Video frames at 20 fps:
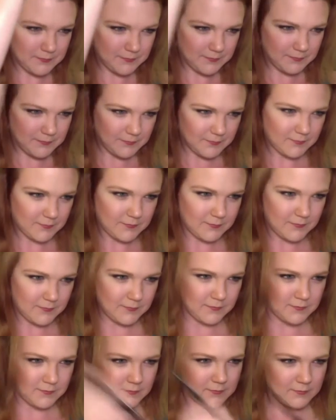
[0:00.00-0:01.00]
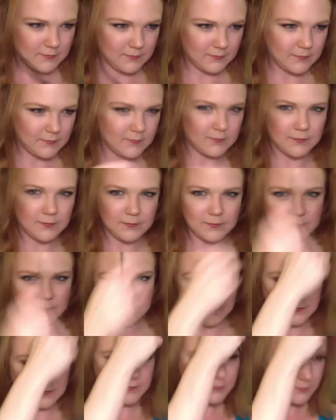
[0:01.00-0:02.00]

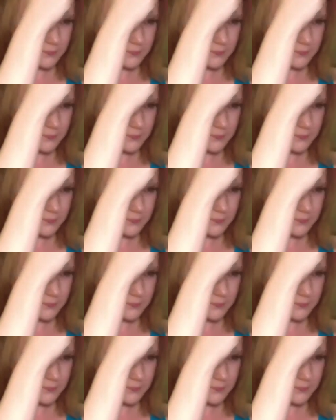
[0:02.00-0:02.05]
Nobody speaks.